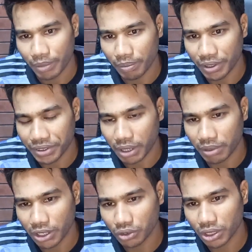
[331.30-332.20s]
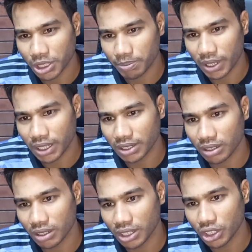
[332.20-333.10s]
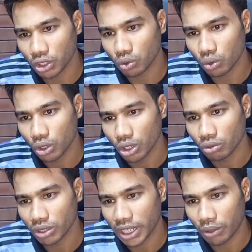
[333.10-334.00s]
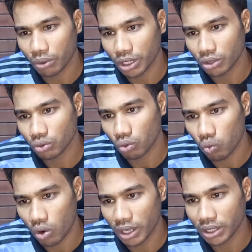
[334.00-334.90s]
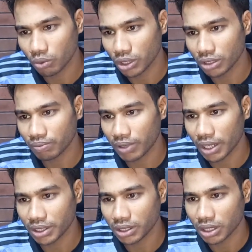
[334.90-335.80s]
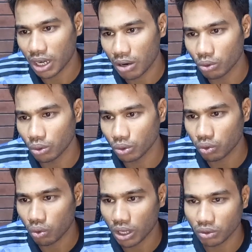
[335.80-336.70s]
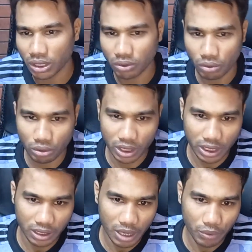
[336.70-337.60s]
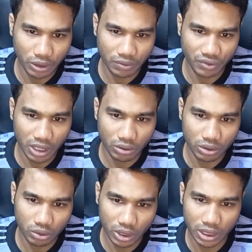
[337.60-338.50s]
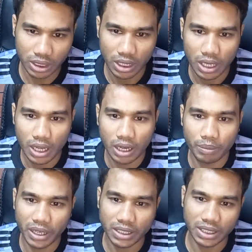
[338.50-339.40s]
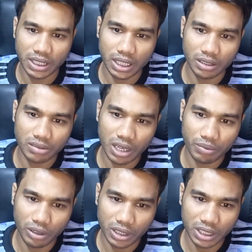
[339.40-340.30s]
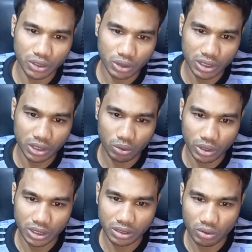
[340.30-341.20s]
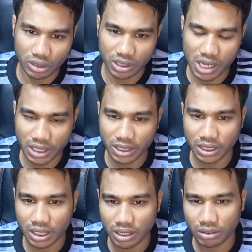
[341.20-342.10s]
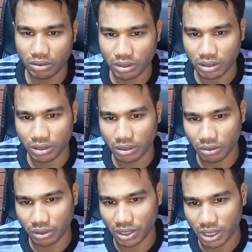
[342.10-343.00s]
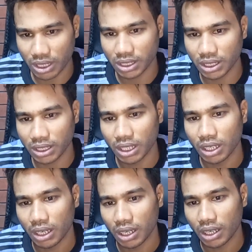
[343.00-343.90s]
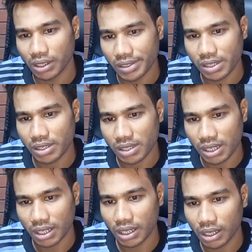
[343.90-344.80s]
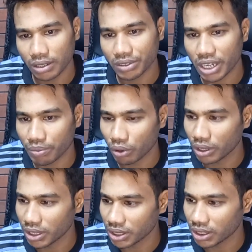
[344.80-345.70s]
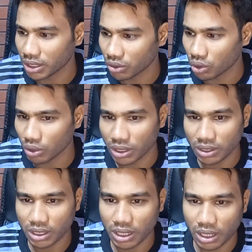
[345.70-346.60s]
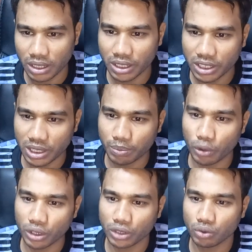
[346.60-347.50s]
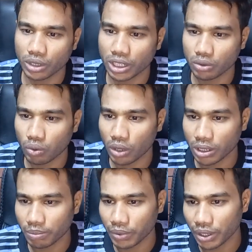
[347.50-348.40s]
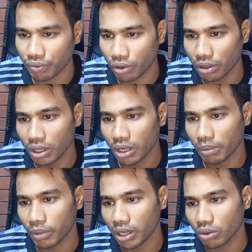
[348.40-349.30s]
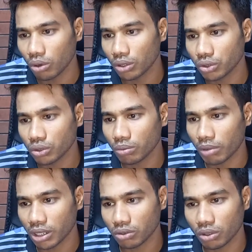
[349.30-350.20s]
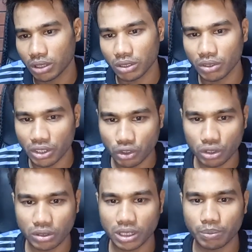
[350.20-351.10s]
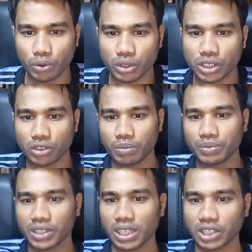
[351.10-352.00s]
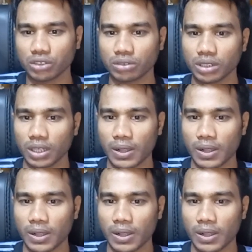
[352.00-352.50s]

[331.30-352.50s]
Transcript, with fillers: family travel insurance packages are easy to pick according to what you need. Find out what to include here. Avoid fraud when buying single trifolate insurance when contracting uh, con constructing uh, single trifolate insurance uh, it is important to get what pay for but you also must not insure the process of selection